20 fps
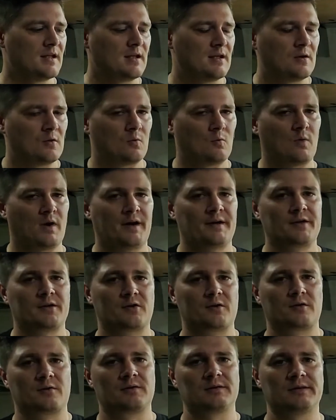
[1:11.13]
What
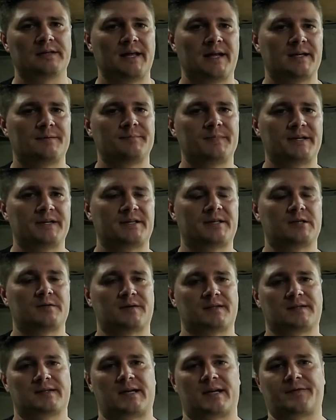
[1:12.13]
led me to
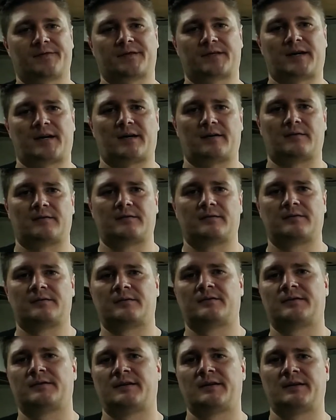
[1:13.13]
this lifestyle
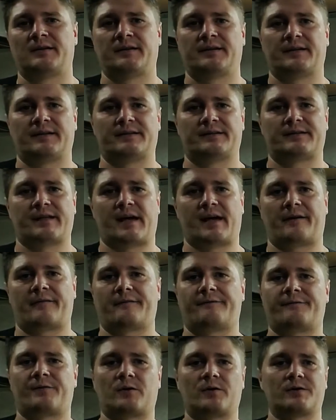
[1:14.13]
is that
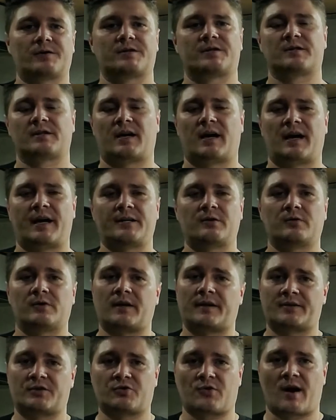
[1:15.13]
first, I do a
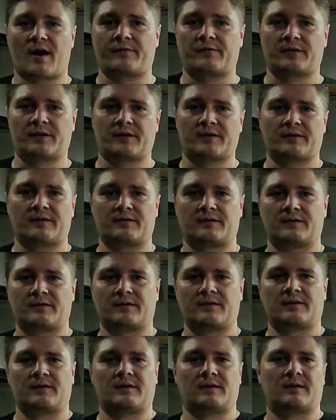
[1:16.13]
lot of traveling.
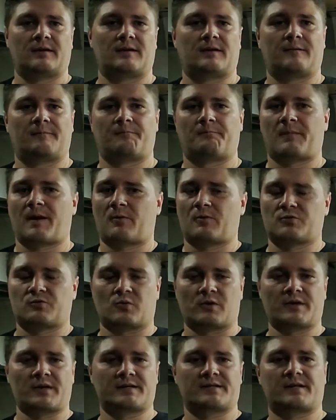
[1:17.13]
I was
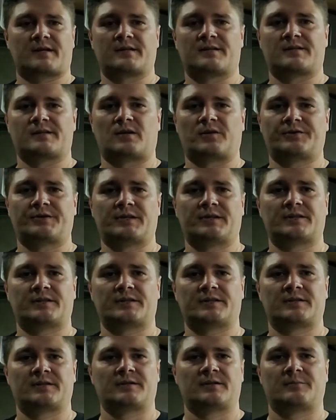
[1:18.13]
working as a consultant
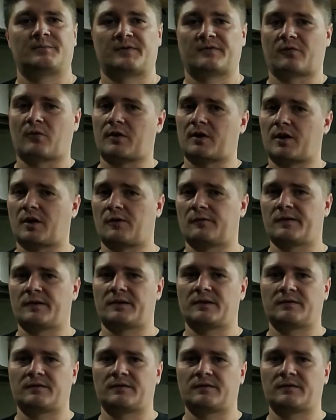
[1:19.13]
before COVID,